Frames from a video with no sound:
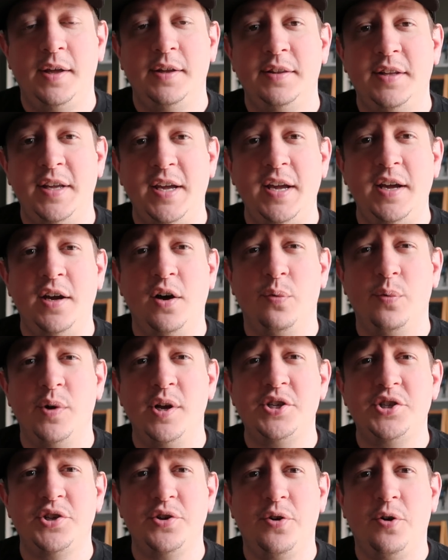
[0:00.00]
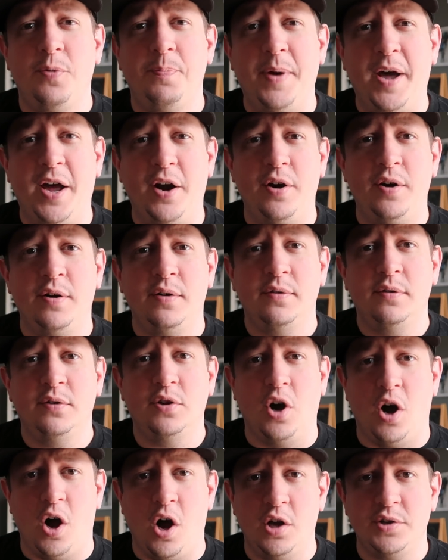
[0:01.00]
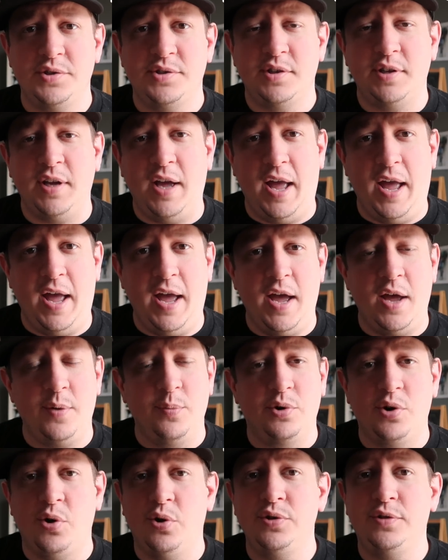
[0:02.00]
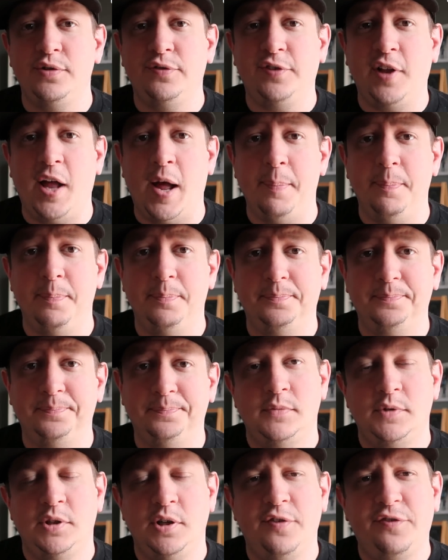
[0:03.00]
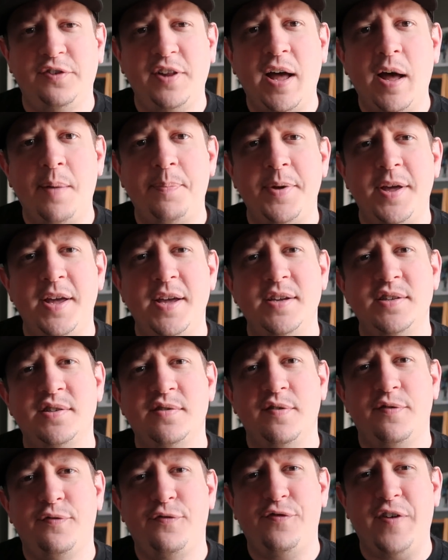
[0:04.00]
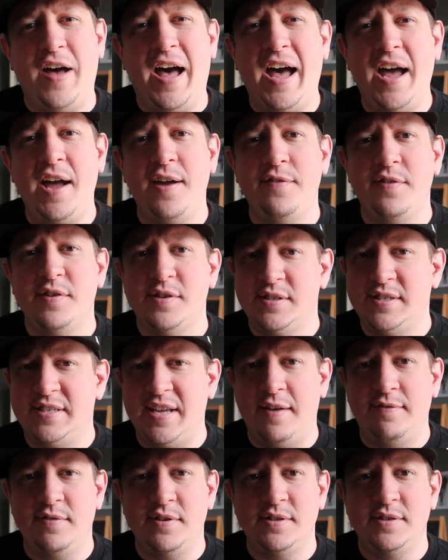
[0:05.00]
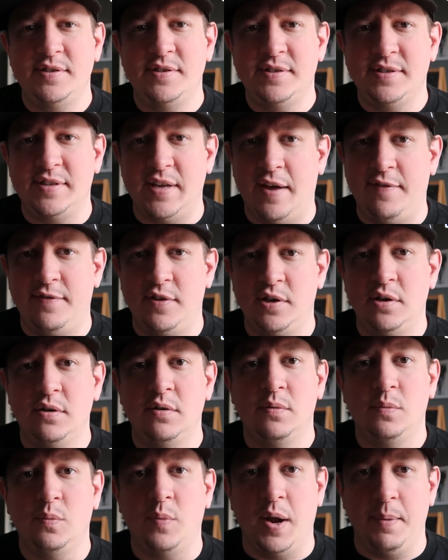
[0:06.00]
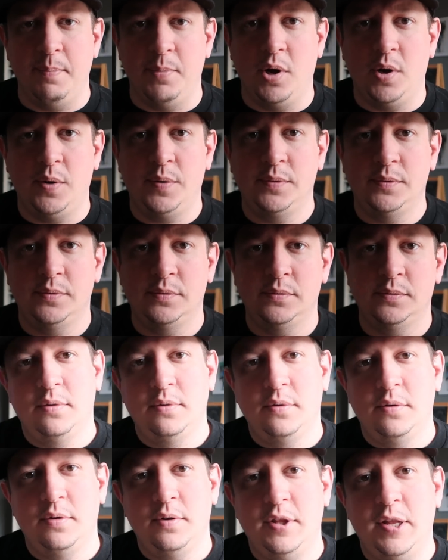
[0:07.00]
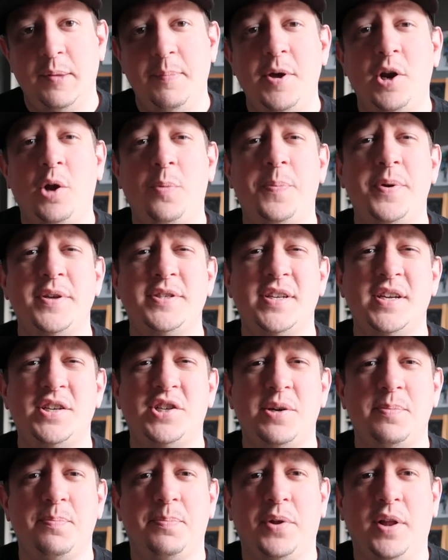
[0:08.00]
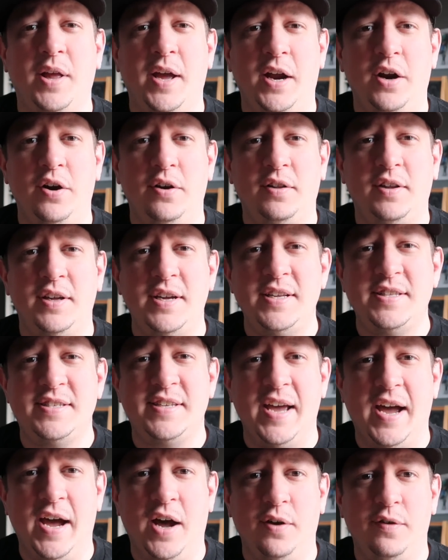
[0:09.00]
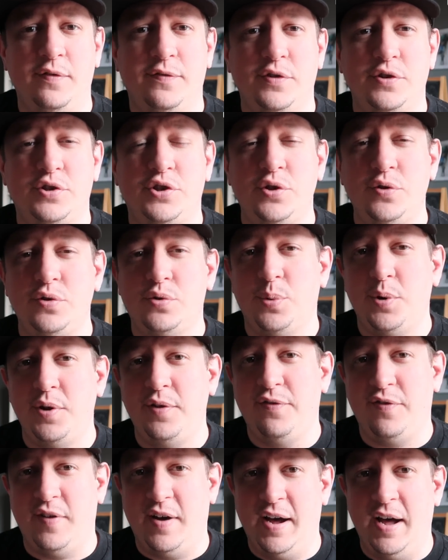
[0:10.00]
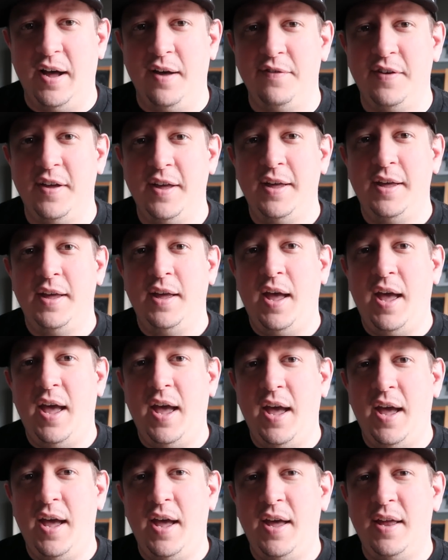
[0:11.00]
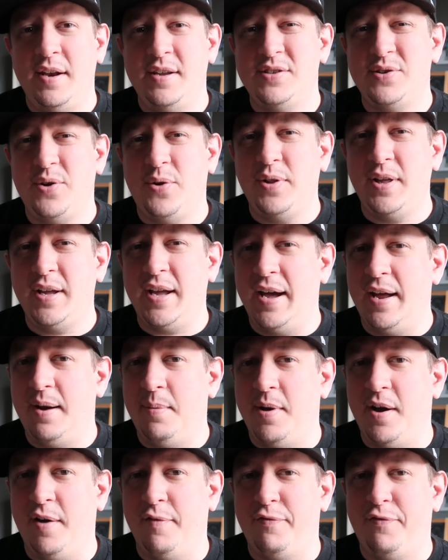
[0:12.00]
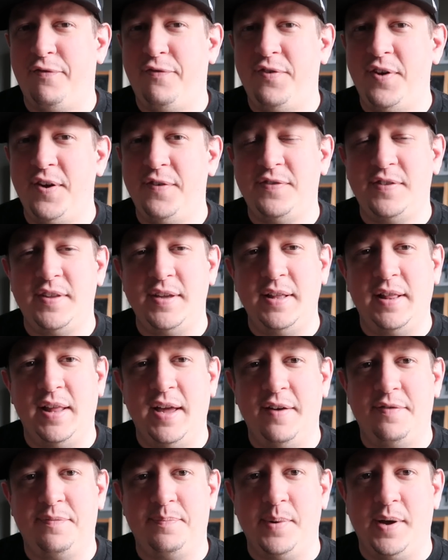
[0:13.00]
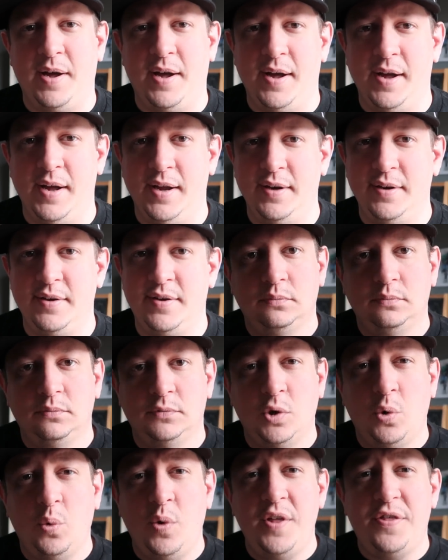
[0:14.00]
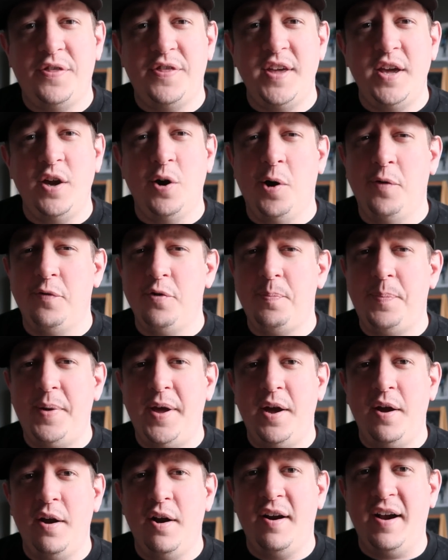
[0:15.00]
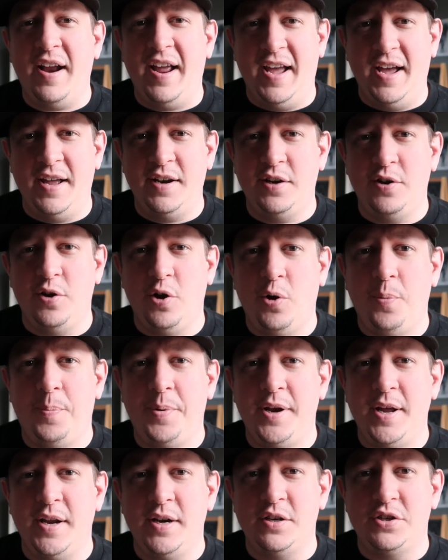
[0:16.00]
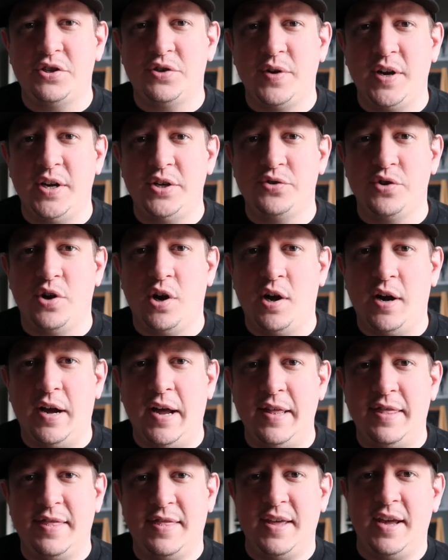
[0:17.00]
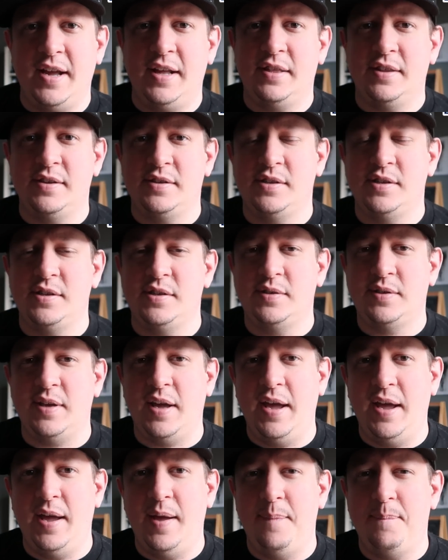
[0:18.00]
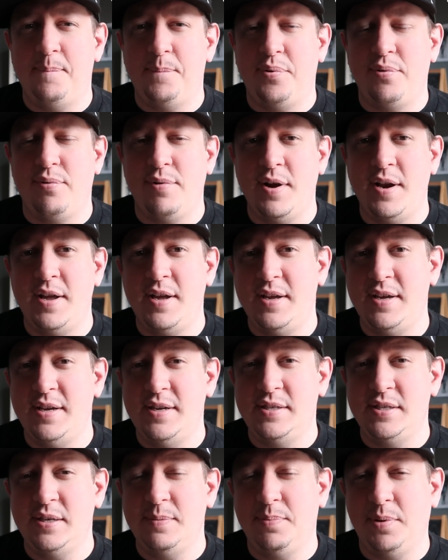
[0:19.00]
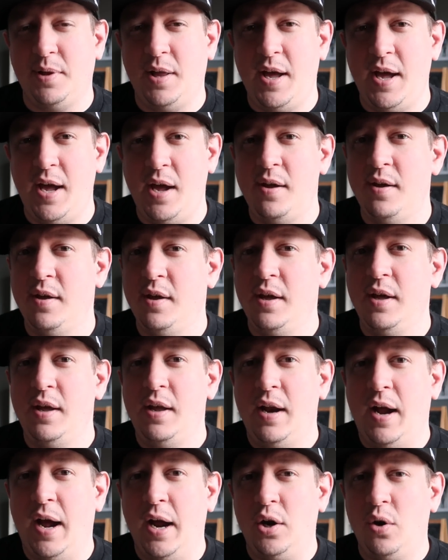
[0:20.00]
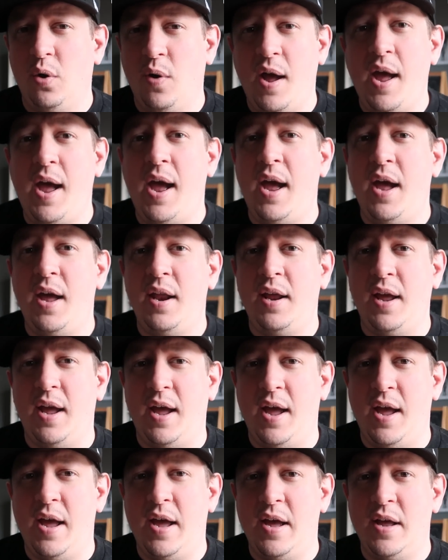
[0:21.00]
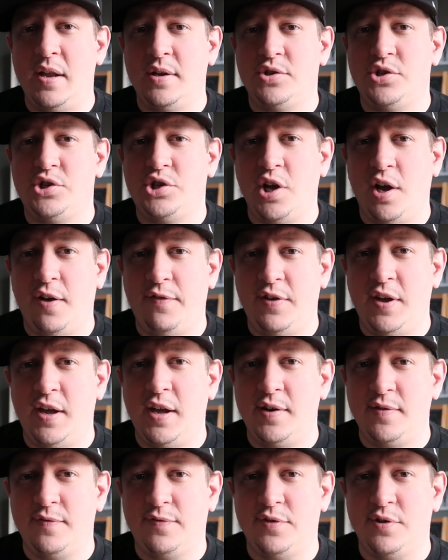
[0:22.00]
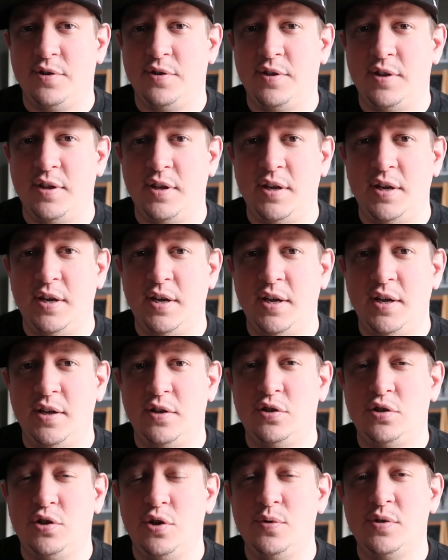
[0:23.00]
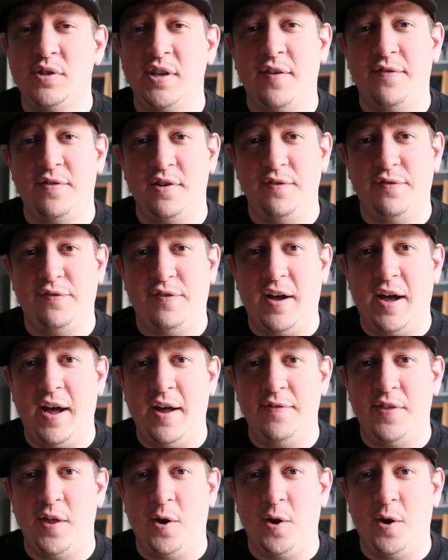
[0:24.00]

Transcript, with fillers: The original better calls, and we're going to a flop. The flop is five, seven, seven, rainbow. The middle position player leads out for two twenty-five, and he's only got about fifty left behind. With the overpair and an open-ended straight draw, I think this is a pretty easy play. I go ahead and shove in for the two seventy-five.